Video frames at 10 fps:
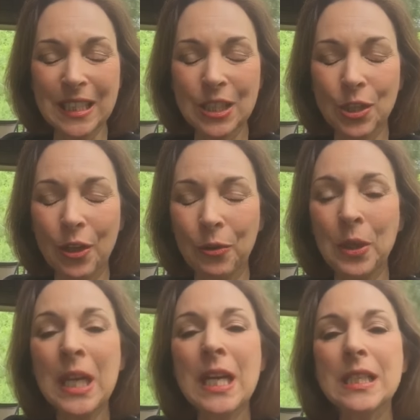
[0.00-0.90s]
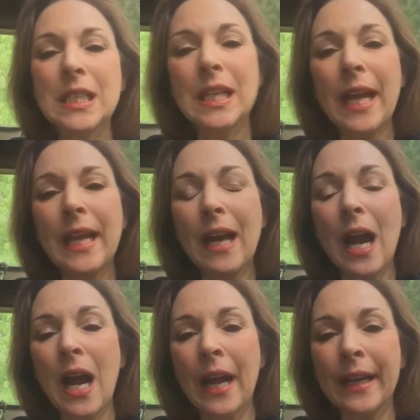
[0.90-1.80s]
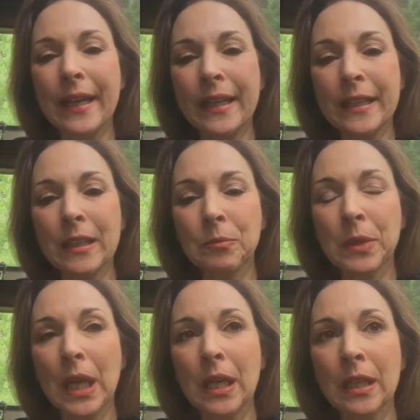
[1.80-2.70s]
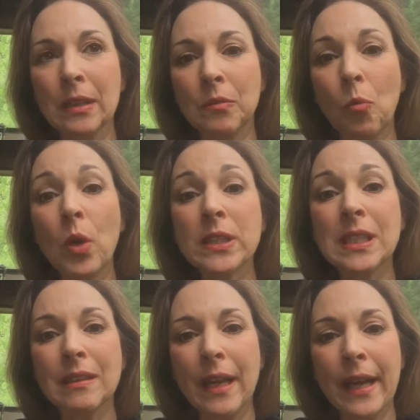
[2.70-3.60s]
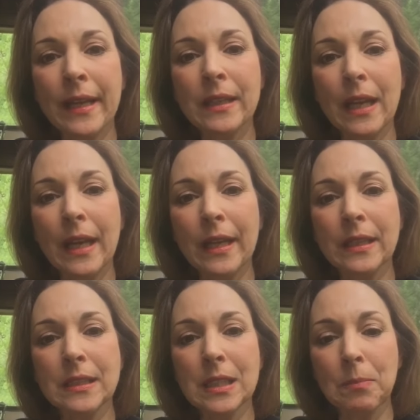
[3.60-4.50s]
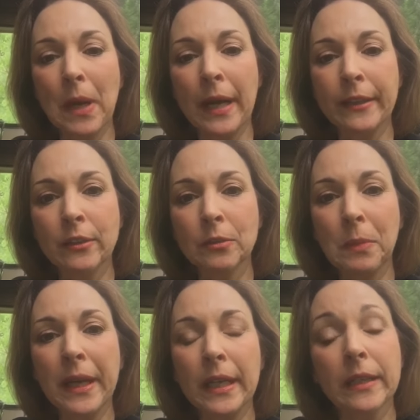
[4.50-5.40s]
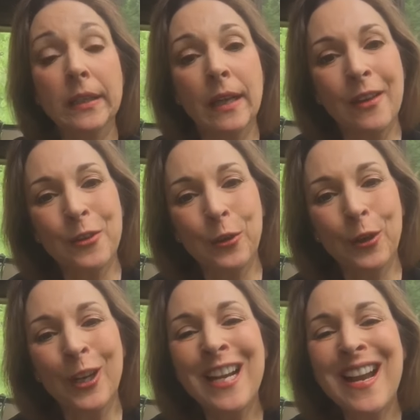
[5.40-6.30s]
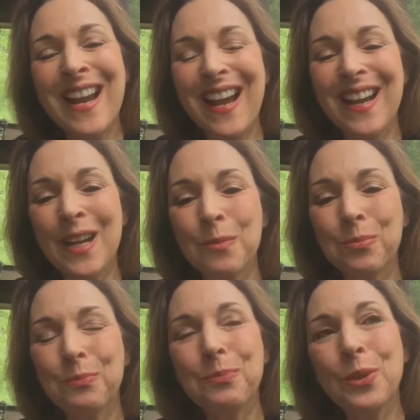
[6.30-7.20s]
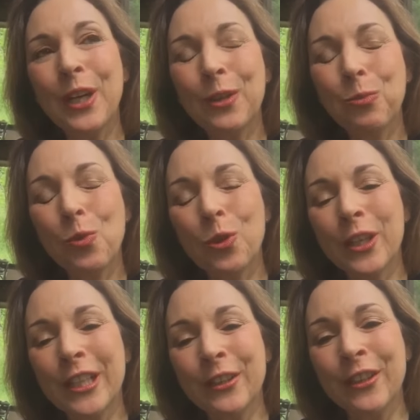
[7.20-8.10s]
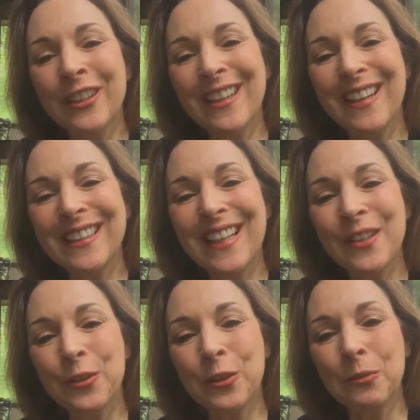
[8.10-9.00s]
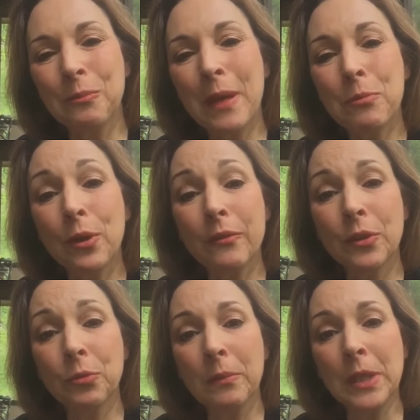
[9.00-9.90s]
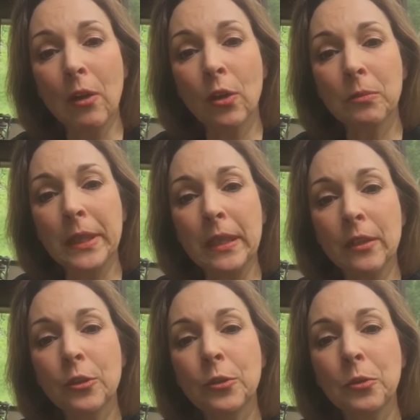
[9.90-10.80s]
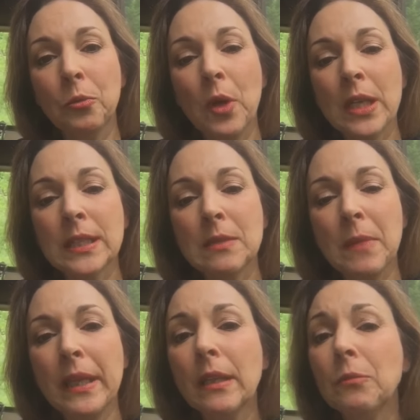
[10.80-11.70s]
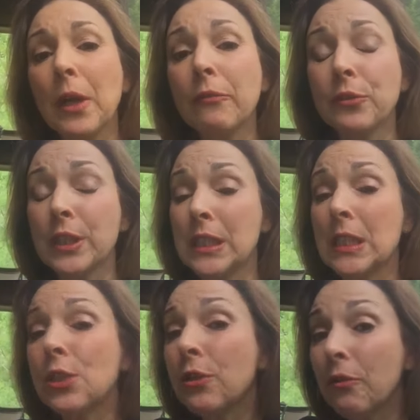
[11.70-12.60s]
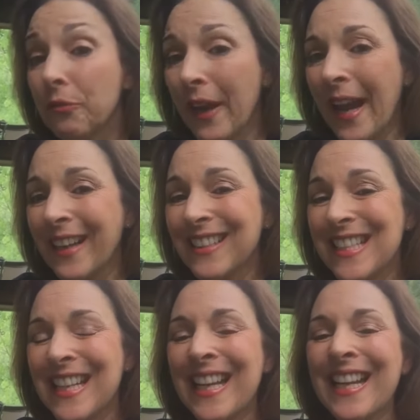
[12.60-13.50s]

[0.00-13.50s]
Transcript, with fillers: So today I am um, was led and inspired by another um, prayer warrior, another member of the Remnant Army, who was making reference to the fact